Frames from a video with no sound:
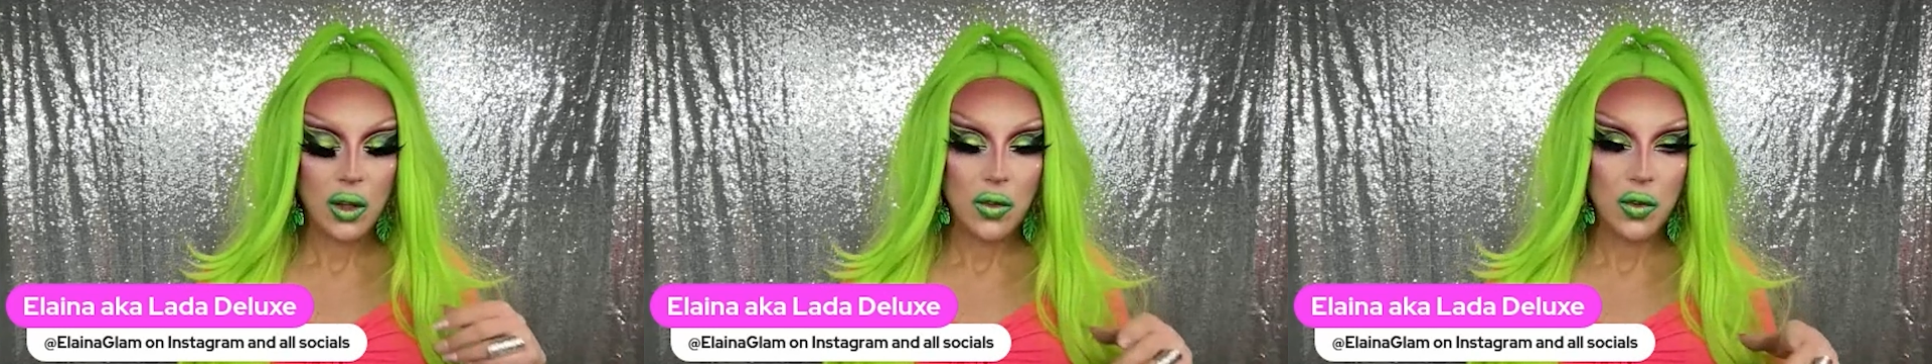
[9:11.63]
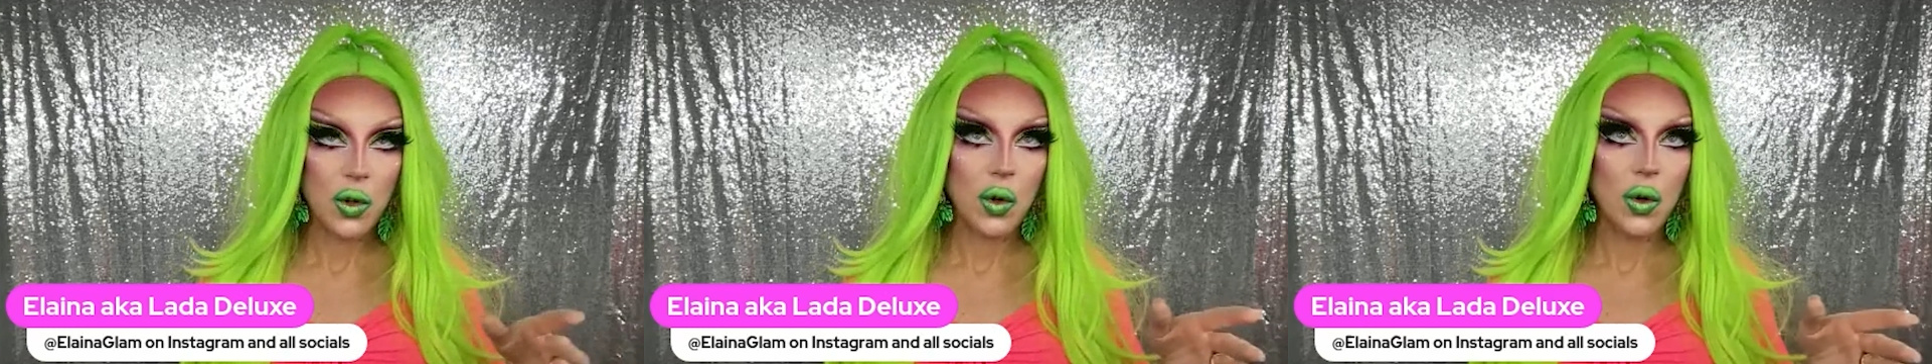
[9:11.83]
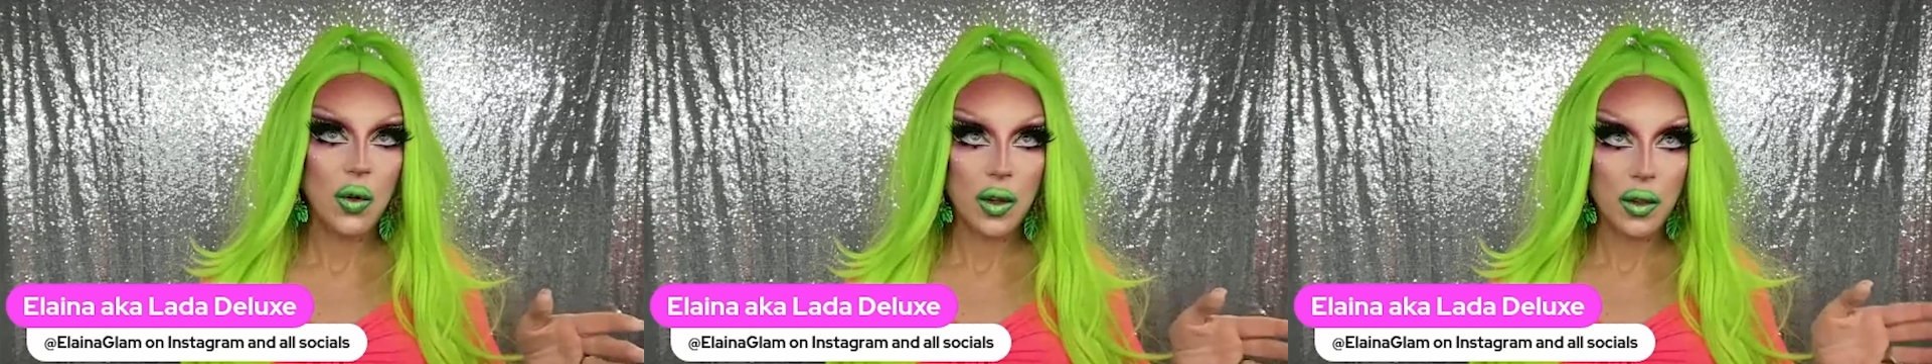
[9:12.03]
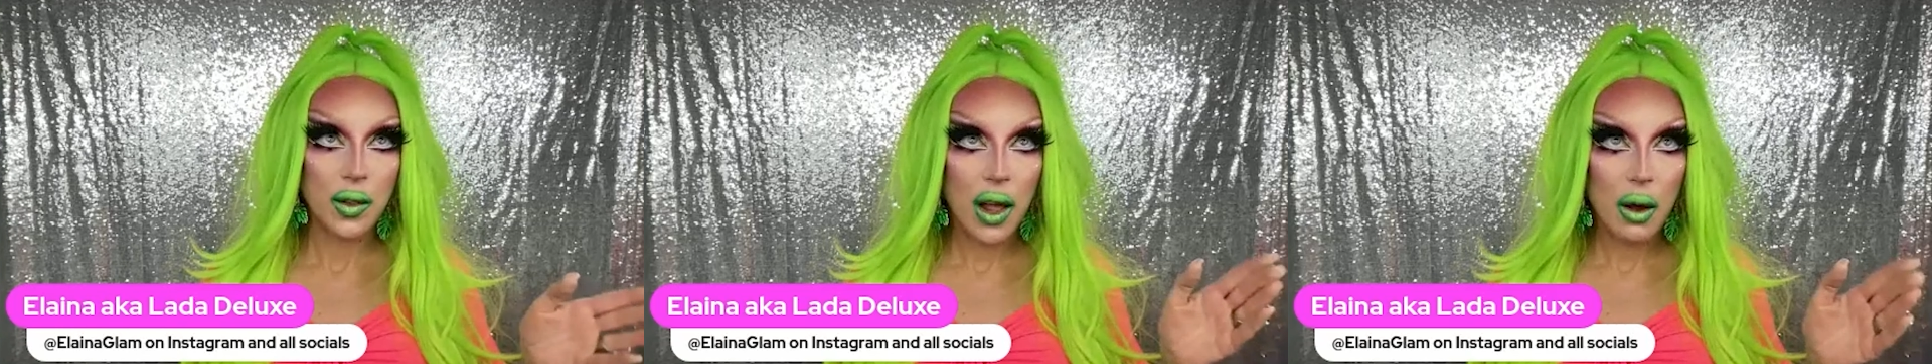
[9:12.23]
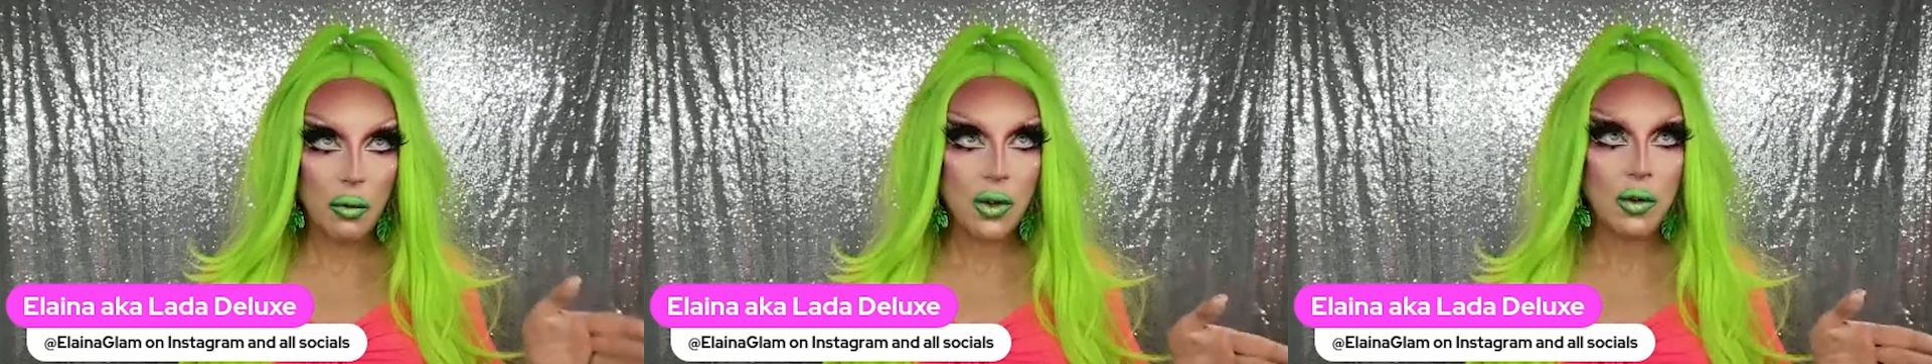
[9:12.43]
So
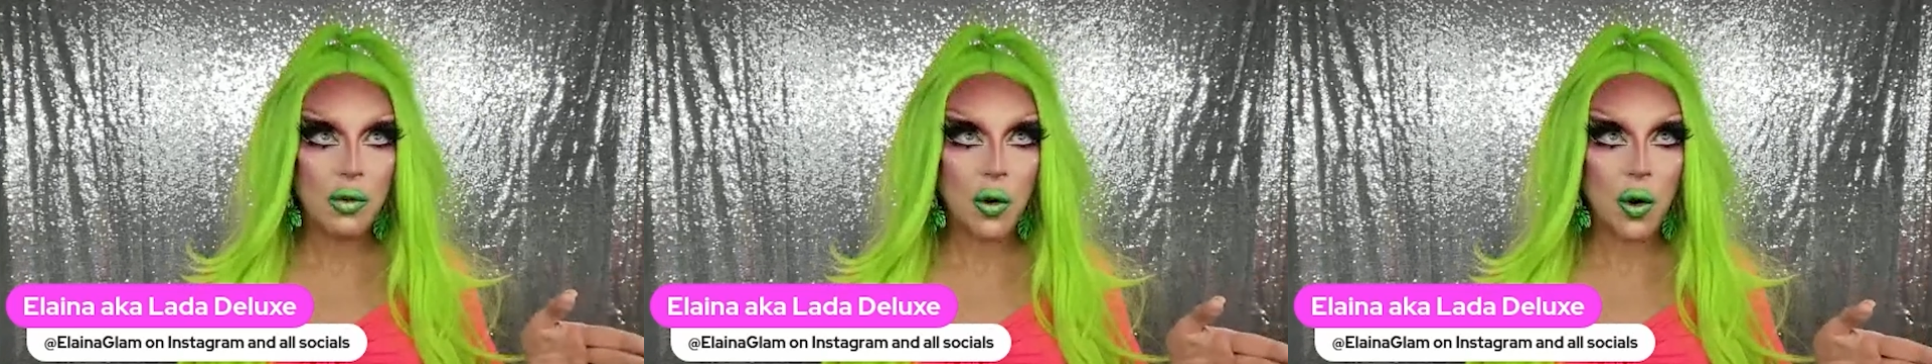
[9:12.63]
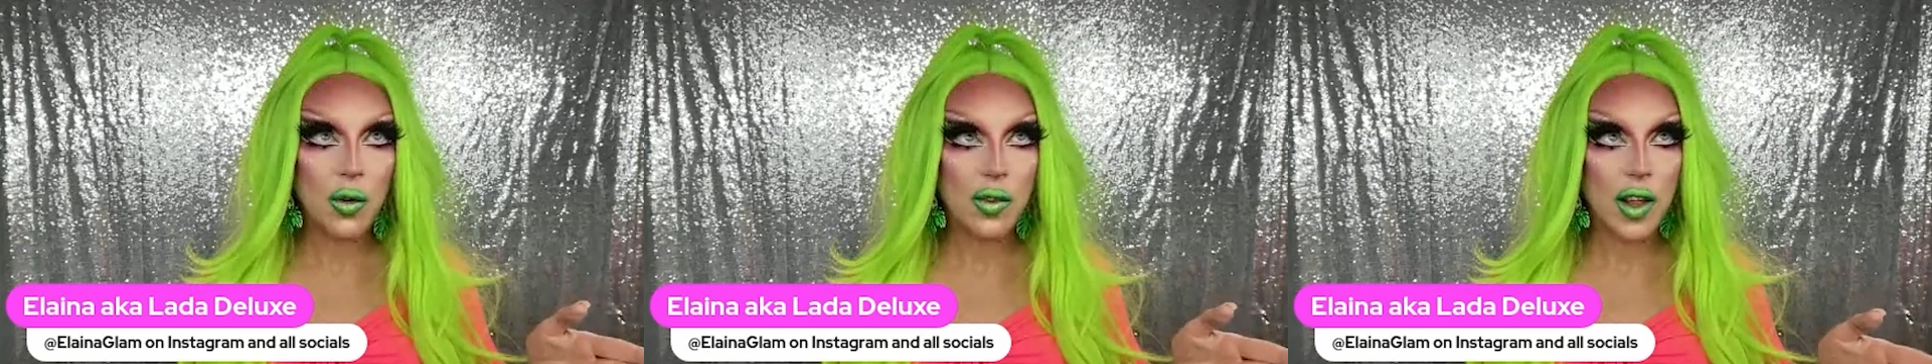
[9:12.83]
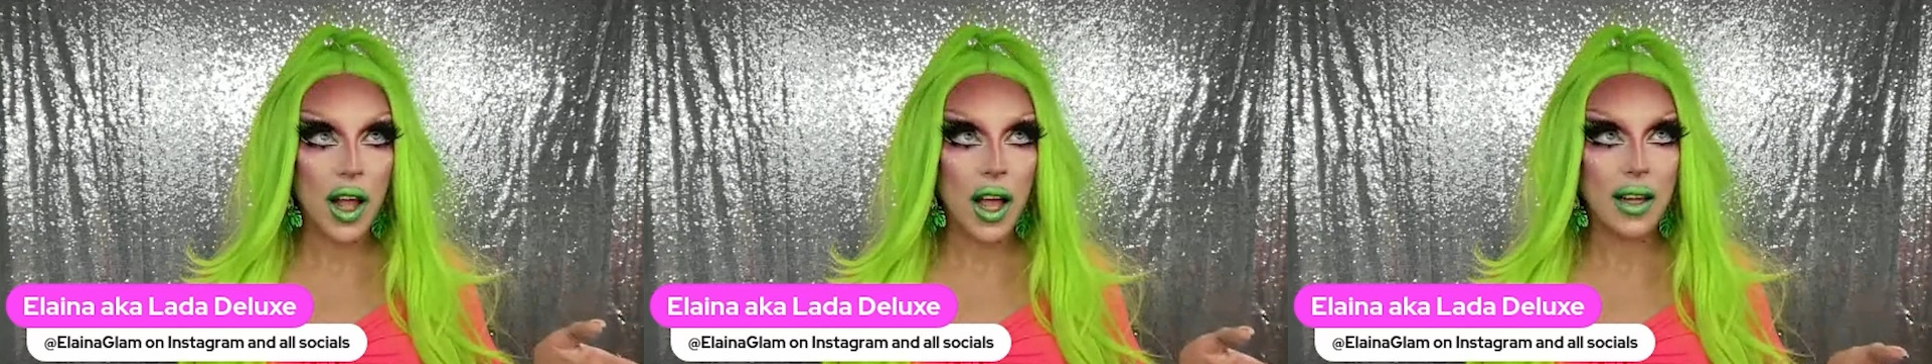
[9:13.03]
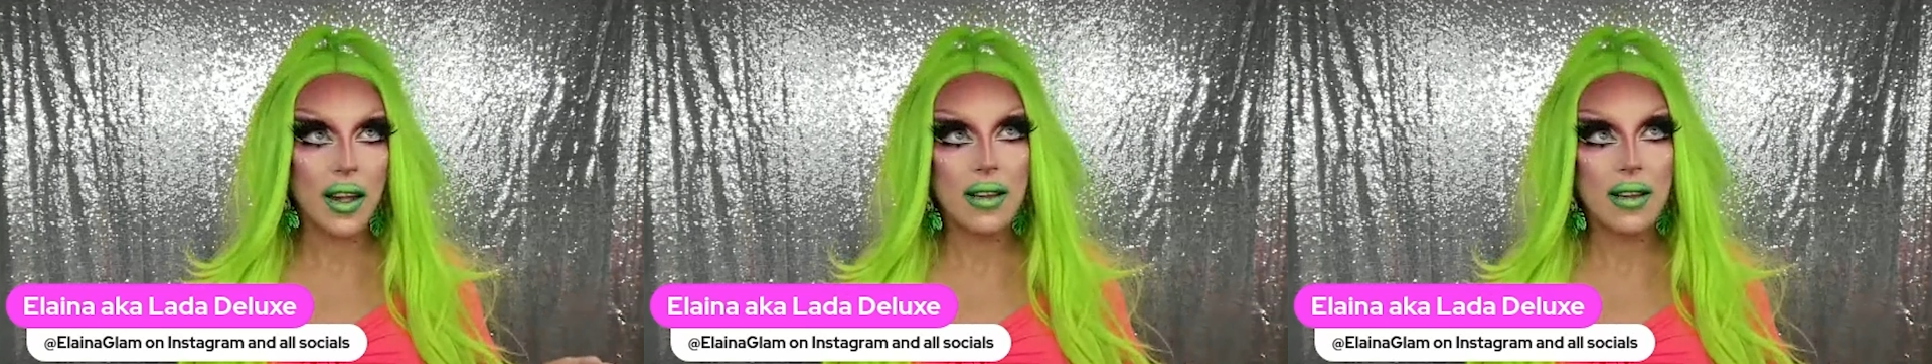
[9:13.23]
that was the first day.